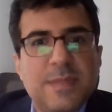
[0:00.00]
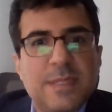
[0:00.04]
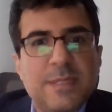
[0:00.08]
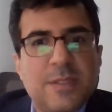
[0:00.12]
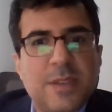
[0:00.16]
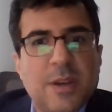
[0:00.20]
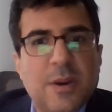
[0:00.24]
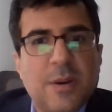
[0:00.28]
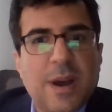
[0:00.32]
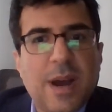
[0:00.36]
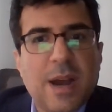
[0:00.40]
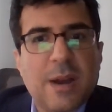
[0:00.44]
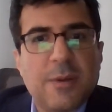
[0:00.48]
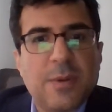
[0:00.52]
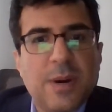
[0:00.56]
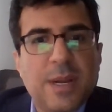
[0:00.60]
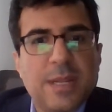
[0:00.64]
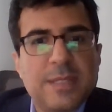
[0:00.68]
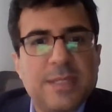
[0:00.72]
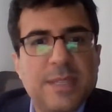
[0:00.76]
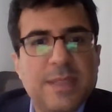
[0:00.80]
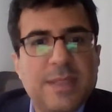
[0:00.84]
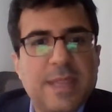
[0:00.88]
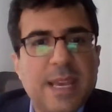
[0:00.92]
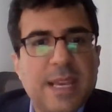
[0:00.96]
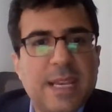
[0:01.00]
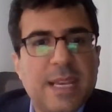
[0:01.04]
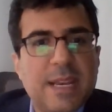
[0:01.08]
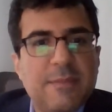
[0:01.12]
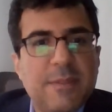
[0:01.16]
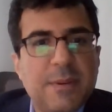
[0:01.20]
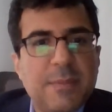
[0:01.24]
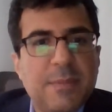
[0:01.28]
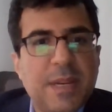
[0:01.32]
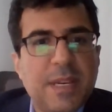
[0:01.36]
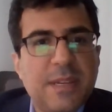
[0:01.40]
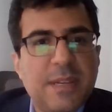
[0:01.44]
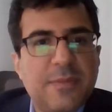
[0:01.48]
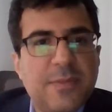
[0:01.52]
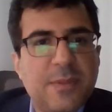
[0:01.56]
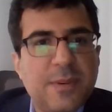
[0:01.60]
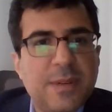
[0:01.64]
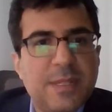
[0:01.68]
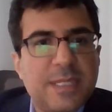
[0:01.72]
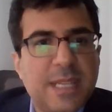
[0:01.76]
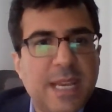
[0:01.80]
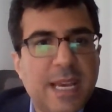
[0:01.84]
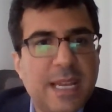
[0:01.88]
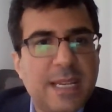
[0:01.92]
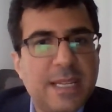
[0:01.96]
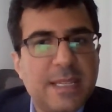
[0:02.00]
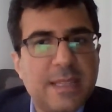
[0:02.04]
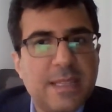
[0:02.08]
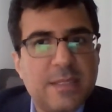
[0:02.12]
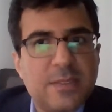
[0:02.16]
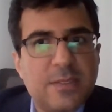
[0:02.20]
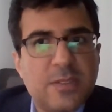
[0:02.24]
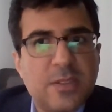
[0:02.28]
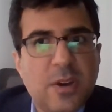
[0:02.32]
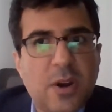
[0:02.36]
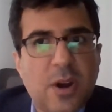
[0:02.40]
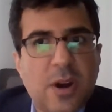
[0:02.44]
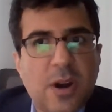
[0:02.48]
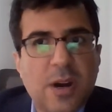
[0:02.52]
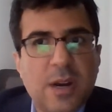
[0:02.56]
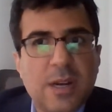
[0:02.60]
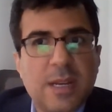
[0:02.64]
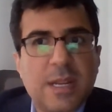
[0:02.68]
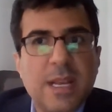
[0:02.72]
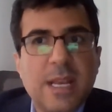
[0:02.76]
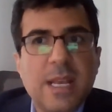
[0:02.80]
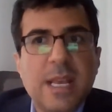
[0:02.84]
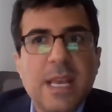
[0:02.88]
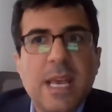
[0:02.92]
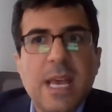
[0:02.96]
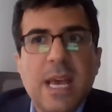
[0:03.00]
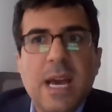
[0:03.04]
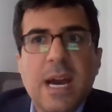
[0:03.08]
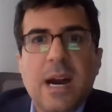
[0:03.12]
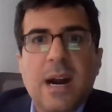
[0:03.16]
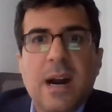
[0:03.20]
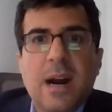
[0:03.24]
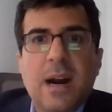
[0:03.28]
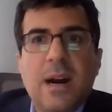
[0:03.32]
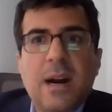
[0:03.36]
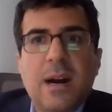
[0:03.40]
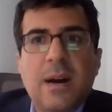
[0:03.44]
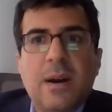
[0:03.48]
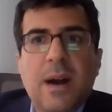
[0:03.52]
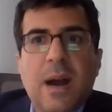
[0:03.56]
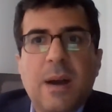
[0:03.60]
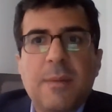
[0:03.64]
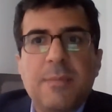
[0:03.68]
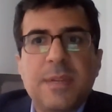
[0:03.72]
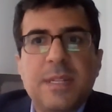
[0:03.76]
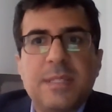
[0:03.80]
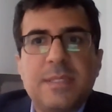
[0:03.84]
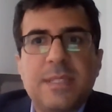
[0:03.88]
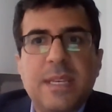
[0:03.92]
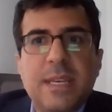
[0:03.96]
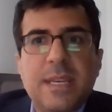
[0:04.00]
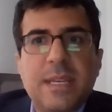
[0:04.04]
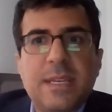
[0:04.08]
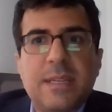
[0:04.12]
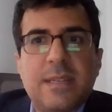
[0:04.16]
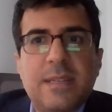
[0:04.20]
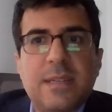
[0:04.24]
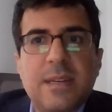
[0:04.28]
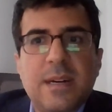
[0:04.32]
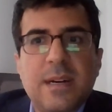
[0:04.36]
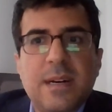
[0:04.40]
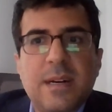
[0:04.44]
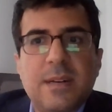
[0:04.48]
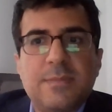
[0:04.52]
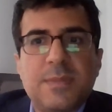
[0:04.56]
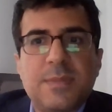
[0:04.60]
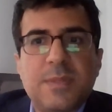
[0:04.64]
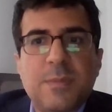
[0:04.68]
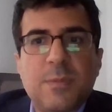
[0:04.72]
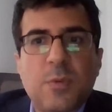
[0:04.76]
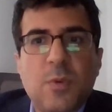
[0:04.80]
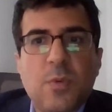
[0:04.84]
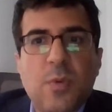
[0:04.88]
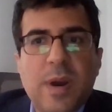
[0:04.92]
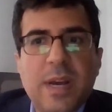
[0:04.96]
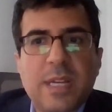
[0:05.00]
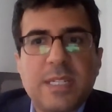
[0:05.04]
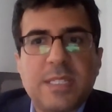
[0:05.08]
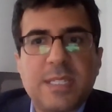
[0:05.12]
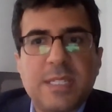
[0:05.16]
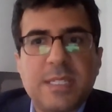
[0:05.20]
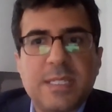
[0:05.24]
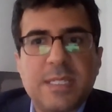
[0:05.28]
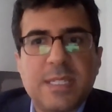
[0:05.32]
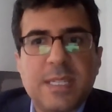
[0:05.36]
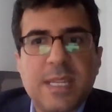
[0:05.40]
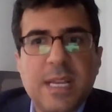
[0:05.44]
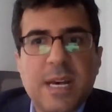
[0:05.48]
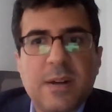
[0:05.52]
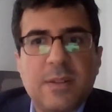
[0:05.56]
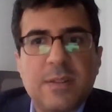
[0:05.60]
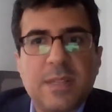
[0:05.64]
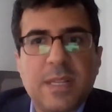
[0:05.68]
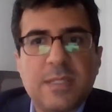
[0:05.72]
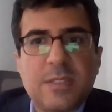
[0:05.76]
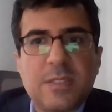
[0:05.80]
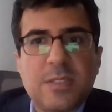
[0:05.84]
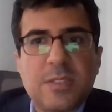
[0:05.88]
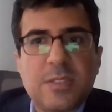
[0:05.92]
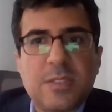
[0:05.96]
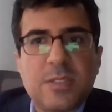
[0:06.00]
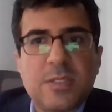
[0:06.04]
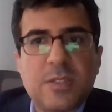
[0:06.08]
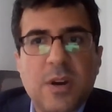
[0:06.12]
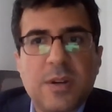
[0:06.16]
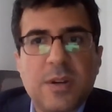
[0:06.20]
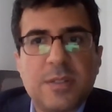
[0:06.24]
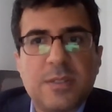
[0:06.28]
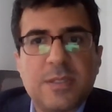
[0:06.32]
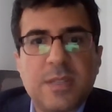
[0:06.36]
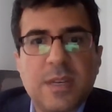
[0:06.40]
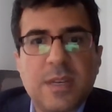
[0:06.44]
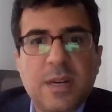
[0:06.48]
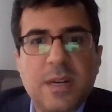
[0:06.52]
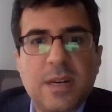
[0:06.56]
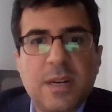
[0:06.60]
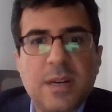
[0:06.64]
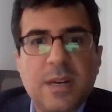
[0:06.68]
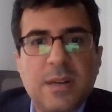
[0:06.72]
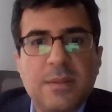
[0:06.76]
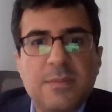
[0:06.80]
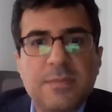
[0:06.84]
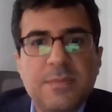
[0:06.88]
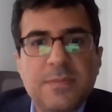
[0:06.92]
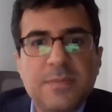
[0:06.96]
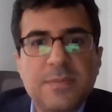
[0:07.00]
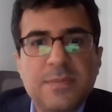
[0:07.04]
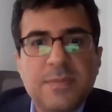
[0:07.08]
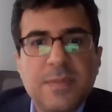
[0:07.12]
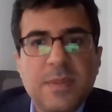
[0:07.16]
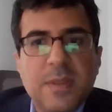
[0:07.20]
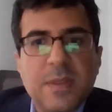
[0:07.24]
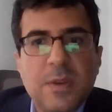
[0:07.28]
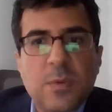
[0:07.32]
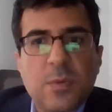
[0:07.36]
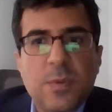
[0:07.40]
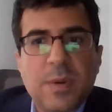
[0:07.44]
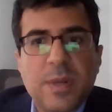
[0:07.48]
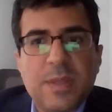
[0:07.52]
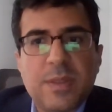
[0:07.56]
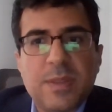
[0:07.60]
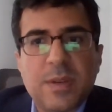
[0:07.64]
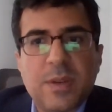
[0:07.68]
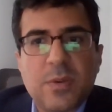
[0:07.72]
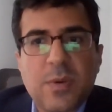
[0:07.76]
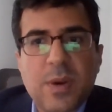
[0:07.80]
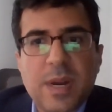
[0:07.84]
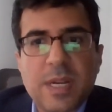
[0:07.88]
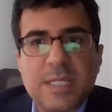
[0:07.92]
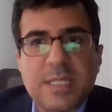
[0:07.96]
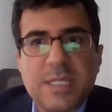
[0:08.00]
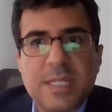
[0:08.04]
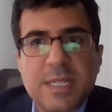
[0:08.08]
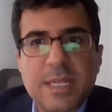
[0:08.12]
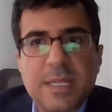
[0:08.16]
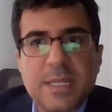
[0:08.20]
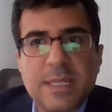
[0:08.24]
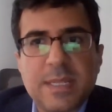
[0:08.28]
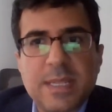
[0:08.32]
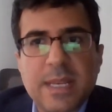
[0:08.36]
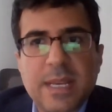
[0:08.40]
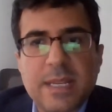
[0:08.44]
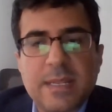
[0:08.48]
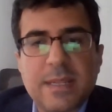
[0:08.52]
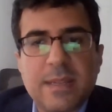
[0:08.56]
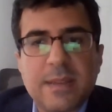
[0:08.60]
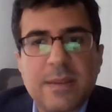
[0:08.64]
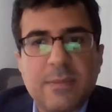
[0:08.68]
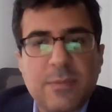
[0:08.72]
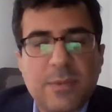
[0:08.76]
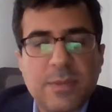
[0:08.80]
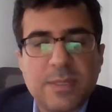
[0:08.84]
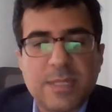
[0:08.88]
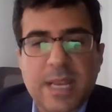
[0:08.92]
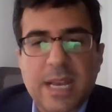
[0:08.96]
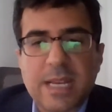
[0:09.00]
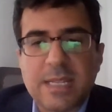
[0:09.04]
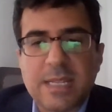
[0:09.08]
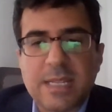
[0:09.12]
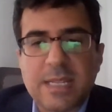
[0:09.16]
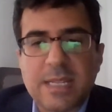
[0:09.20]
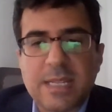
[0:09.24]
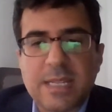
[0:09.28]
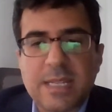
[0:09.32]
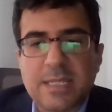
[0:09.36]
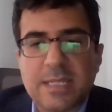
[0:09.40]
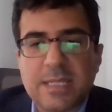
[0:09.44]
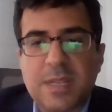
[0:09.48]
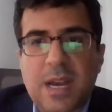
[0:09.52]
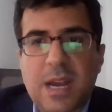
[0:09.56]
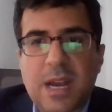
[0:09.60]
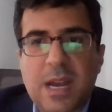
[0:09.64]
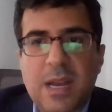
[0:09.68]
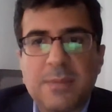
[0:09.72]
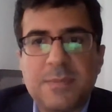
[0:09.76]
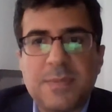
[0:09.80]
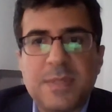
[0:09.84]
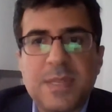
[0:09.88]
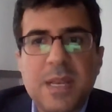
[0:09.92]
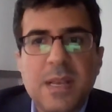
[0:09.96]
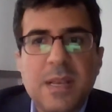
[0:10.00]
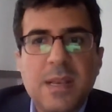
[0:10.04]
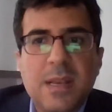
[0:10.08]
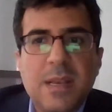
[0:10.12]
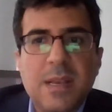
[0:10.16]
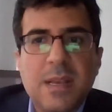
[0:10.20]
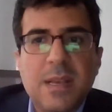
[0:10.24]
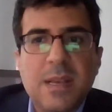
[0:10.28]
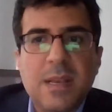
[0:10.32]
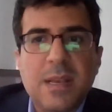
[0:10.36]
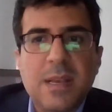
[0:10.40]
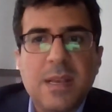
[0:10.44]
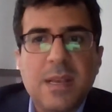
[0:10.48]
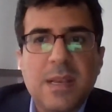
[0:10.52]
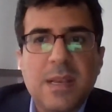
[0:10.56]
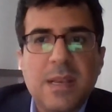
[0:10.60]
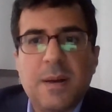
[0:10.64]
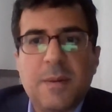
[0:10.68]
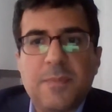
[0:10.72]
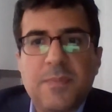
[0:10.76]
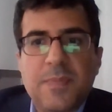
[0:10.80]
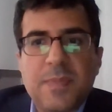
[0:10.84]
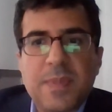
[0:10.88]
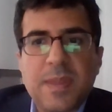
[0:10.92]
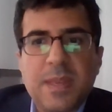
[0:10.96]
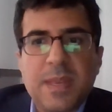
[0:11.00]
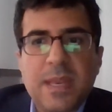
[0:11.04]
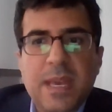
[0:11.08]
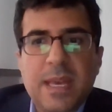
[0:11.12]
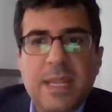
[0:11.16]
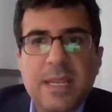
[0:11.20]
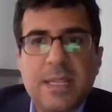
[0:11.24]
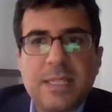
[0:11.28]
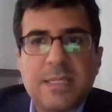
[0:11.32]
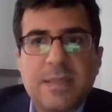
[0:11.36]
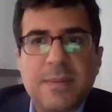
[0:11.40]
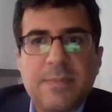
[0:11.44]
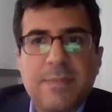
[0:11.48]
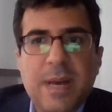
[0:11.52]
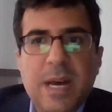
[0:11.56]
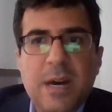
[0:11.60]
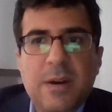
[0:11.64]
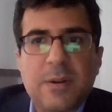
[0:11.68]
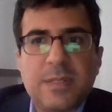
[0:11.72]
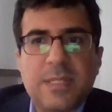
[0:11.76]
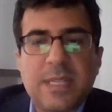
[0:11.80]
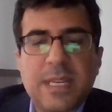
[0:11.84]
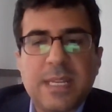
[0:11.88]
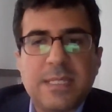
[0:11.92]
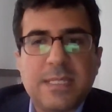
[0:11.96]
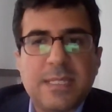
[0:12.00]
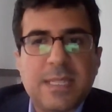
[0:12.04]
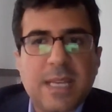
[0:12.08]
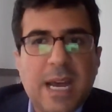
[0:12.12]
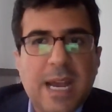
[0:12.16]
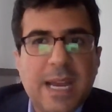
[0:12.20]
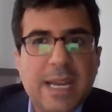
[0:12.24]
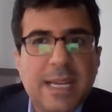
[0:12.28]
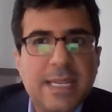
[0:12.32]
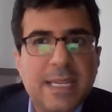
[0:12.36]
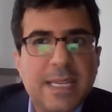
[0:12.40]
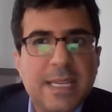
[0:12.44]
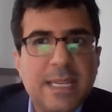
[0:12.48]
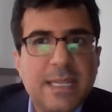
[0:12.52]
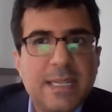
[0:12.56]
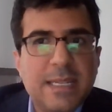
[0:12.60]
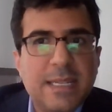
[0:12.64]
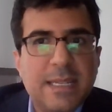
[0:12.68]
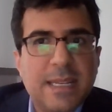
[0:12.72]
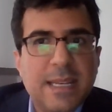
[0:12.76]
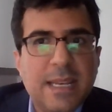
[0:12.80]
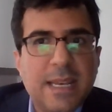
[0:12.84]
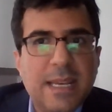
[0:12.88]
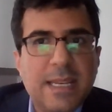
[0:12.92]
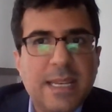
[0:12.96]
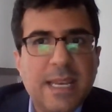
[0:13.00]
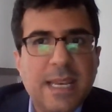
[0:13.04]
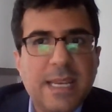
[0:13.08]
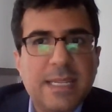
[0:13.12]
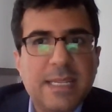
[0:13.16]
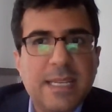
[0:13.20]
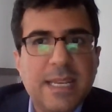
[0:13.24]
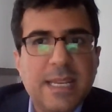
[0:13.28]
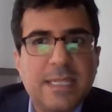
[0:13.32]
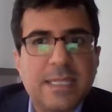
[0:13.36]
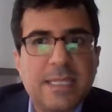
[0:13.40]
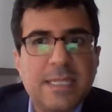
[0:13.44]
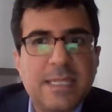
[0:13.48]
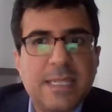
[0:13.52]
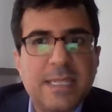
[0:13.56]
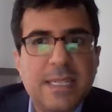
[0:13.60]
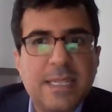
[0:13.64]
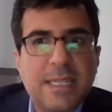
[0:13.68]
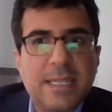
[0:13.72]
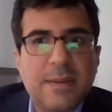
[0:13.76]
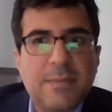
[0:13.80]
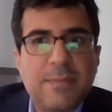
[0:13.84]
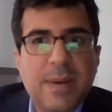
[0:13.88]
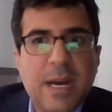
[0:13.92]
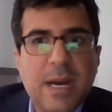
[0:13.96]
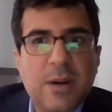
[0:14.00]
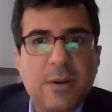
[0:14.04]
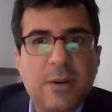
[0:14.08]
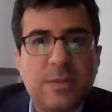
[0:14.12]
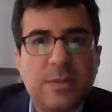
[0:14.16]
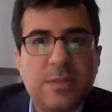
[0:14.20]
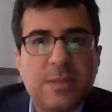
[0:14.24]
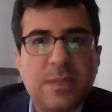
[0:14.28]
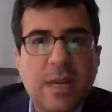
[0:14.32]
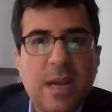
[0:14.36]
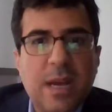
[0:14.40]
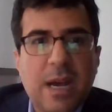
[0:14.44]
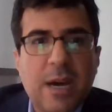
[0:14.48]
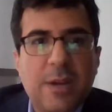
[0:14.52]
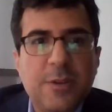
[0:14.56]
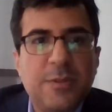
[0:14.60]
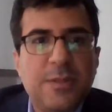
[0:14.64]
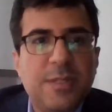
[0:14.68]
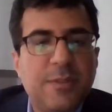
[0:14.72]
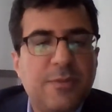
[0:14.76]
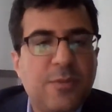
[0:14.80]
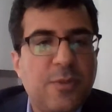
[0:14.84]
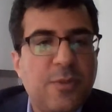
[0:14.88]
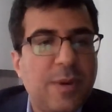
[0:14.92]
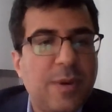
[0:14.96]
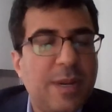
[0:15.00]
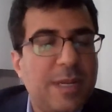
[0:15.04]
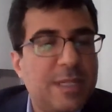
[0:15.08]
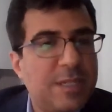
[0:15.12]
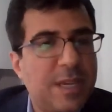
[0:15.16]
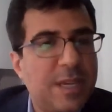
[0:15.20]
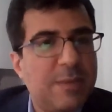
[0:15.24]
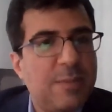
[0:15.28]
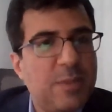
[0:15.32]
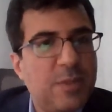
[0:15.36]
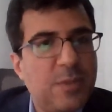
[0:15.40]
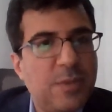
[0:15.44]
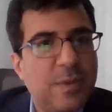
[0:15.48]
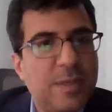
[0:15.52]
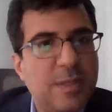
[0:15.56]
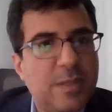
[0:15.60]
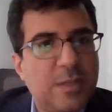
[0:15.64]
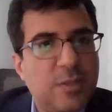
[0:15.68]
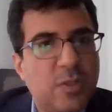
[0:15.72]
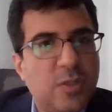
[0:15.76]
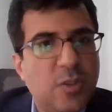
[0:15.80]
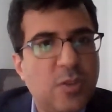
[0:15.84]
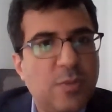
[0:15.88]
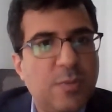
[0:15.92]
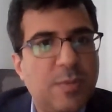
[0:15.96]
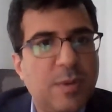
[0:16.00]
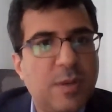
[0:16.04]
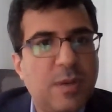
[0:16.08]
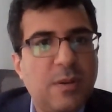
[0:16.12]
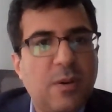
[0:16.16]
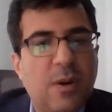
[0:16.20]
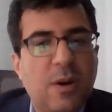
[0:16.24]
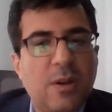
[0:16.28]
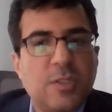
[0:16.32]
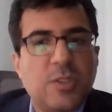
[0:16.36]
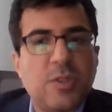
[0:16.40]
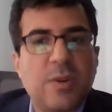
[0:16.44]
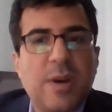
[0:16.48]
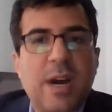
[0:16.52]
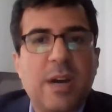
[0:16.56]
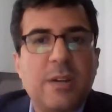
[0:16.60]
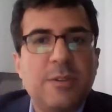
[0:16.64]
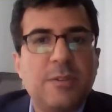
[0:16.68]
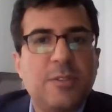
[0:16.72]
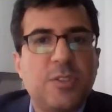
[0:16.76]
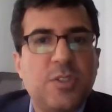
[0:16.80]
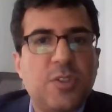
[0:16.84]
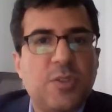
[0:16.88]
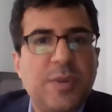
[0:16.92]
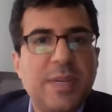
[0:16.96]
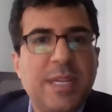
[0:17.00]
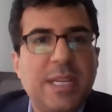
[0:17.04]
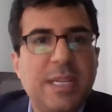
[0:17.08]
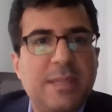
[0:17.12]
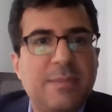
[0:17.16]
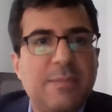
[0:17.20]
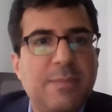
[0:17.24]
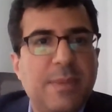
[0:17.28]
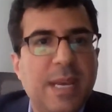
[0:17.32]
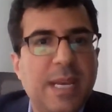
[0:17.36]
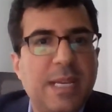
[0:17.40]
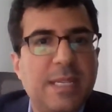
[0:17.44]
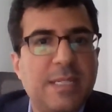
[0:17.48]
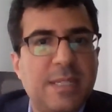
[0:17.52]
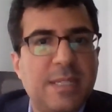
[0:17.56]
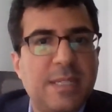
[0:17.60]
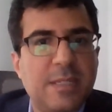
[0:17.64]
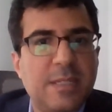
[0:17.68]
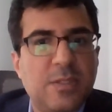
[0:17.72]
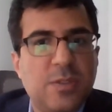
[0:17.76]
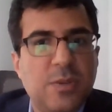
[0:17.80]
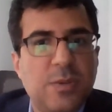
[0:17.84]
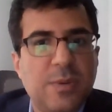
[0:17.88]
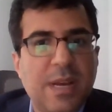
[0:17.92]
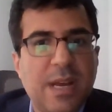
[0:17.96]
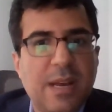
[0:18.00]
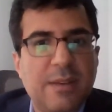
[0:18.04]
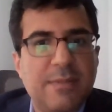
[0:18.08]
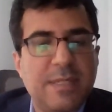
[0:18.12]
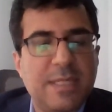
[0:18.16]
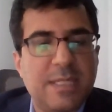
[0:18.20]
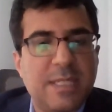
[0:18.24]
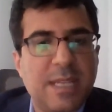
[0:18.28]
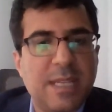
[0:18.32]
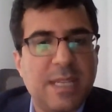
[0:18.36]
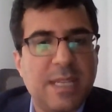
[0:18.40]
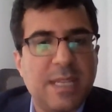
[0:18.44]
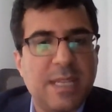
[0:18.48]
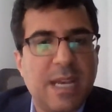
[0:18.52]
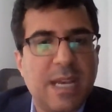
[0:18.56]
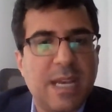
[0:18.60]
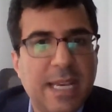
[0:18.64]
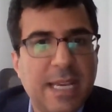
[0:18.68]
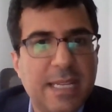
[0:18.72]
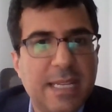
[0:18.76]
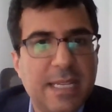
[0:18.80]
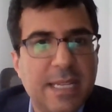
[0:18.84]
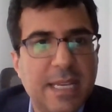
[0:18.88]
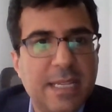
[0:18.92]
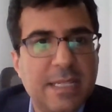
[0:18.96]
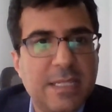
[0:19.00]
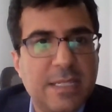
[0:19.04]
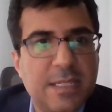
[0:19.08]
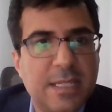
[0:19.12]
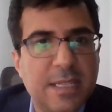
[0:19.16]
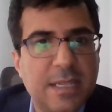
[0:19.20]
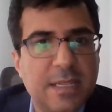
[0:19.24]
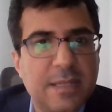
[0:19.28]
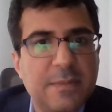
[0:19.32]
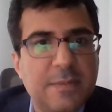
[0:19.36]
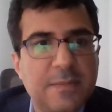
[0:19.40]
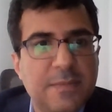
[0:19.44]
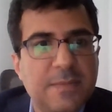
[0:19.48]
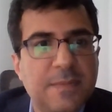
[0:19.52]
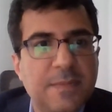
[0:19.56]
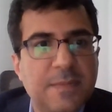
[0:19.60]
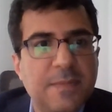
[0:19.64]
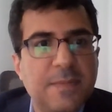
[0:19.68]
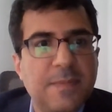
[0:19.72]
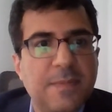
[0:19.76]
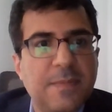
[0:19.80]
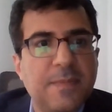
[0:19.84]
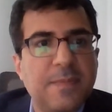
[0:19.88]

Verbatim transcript: So I wanted to thank everybody for attending the talk. Uh, I'm going to take uh, some questions now. Let's start uh, with a question that was asked several times, um, and it's about anxiety and ADHD, about how do you differentiate between the two, but also how do you treat patients who have anxiety and ADHD.